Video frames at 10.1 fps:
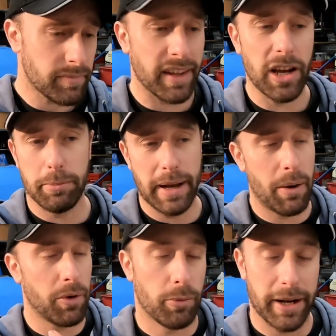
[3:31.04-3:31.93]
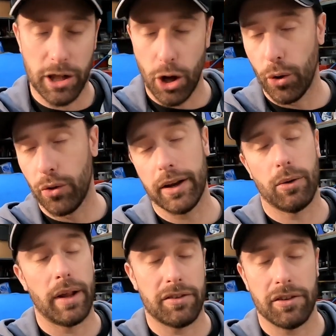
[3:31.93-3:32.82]
Helped me out with all my clothing,
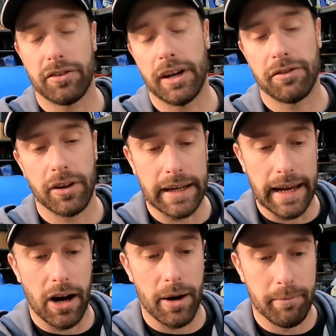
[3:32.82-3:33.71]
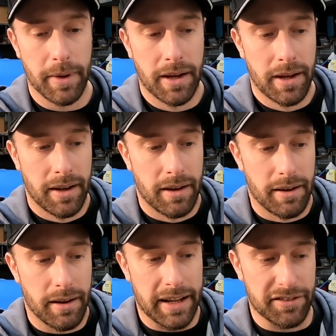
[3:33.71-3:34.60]
all that sort of stuff. So yeah,
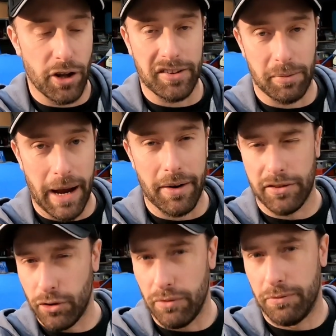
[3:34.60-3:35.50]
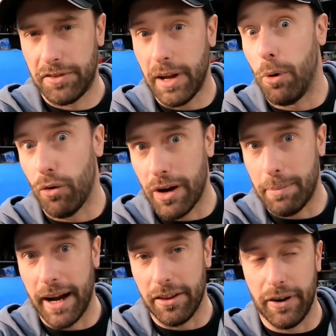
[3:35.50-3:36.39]
it's nice to be able to sort of somewhat
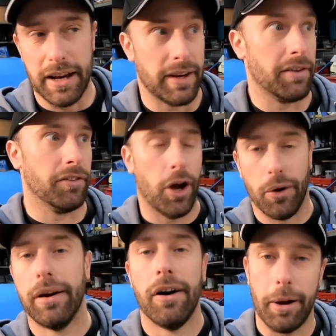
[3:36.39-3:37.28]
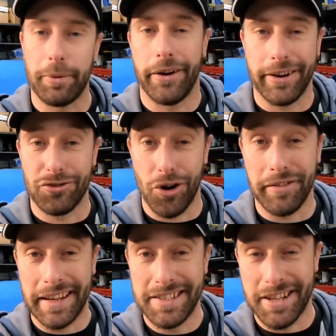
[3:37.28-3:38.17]
repay the favour, even though I'm going and
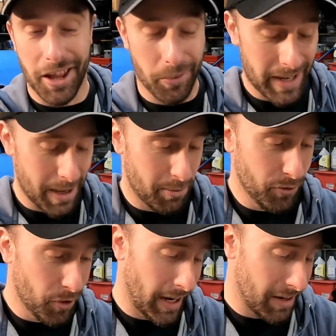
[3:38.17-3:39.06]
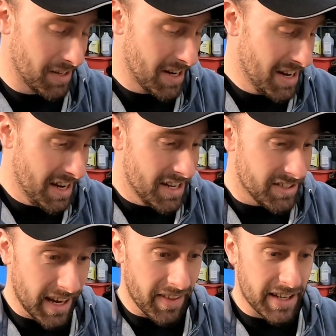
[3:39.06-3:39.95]
driving his car the weekend beforehand.
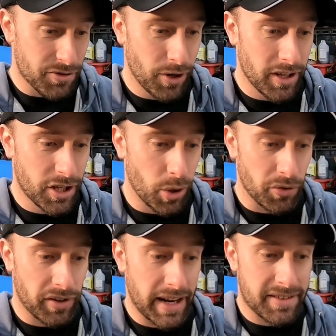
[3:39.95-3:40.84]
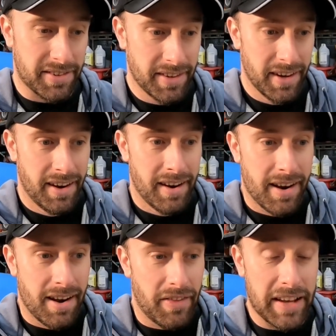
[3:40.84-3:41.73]
So yeah, that's really cool. So that's
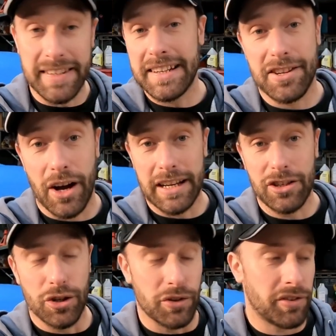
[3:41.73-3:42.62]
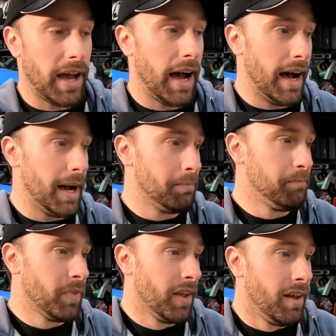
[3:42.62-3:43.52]
the exciting news.
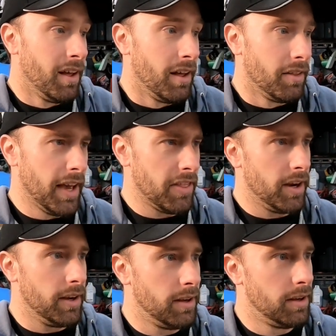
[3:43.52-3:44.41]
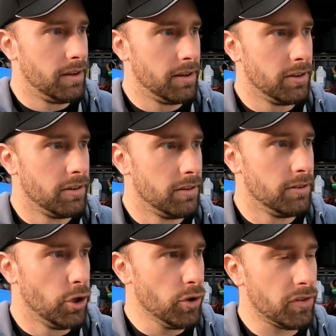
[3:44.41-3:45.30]
The other
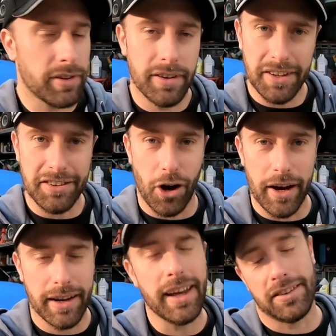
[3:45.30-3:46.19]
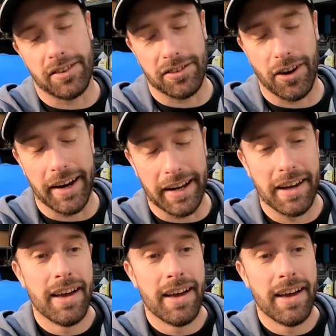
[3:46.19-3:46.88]
news is exciting. It is exciting.